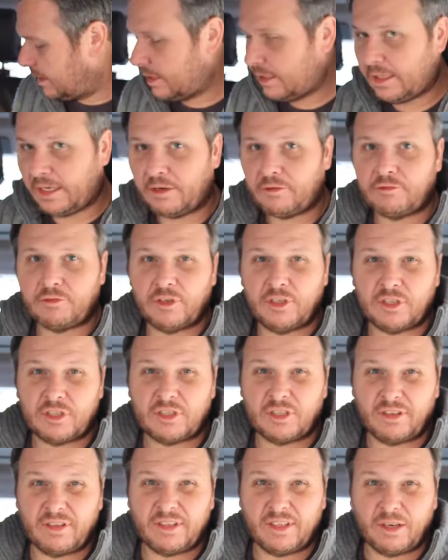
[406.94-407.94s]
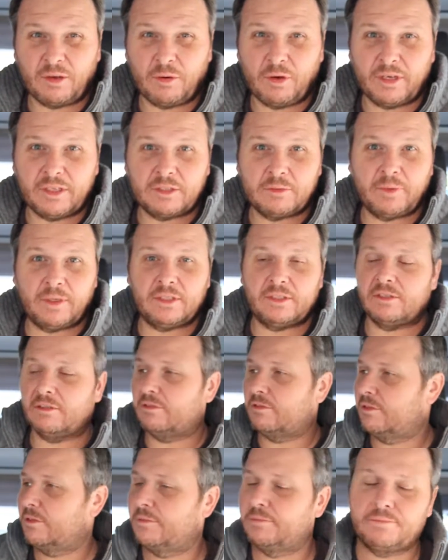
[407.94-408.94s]
our fridge, because I think they're quite expensive.
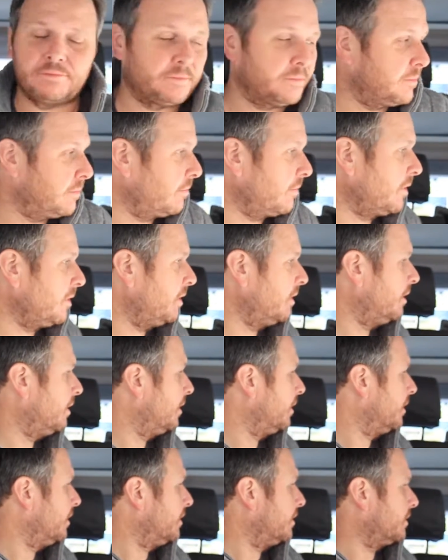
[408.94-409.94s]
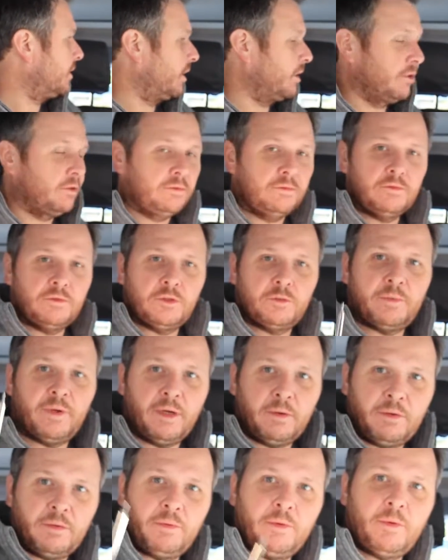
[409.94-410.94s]
So just
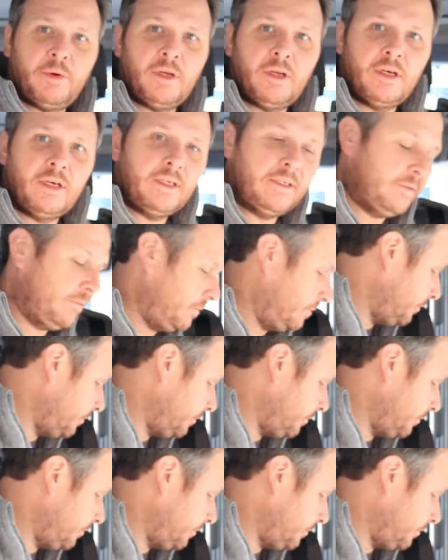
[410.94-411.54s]
bear with me while I...